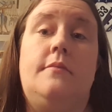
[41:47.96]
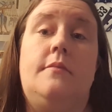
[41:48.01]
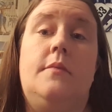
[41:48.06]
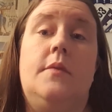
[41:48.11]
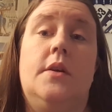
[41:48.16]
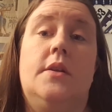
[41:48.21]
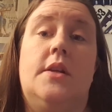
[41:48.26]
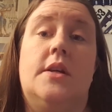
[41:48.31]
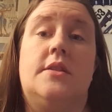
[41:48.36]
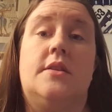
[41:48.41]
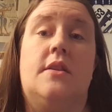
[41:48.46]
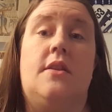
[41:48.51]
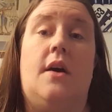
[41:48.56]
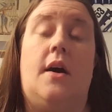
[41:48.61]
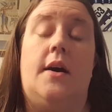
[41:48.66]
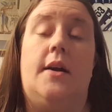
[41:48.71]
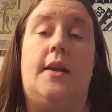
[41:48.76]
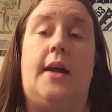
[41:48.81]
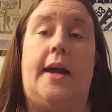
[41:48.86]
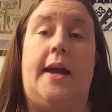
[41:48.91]
that's a
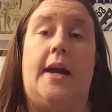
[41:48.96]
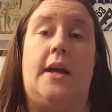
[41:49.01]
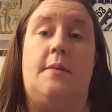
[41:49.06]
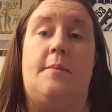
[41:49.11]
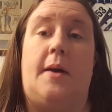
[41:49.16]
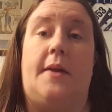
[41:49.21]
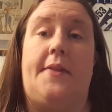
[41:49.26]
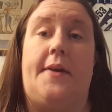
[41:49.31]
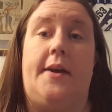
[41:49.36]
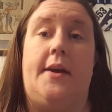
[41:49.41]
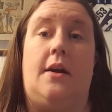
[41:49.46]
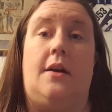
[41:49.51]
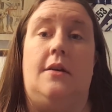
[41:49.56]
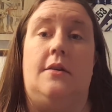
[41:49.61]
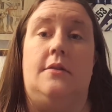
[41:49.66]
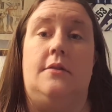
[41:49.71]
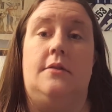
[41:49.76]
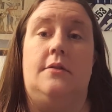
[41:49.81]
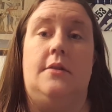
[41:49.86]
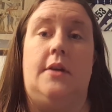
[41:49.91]
thought I had about that
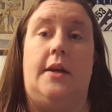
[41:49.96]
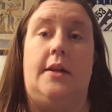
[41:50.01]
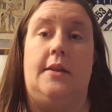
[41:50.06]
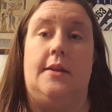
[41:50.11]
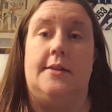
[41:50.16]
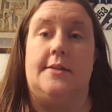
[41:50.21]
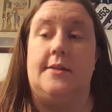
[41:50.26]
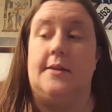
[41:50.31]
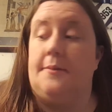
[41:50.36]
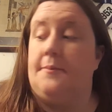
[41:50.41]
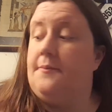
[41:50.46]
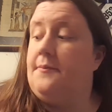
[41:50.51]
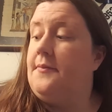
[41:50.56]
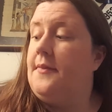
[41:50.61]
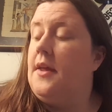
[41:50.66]
yarn. And listen.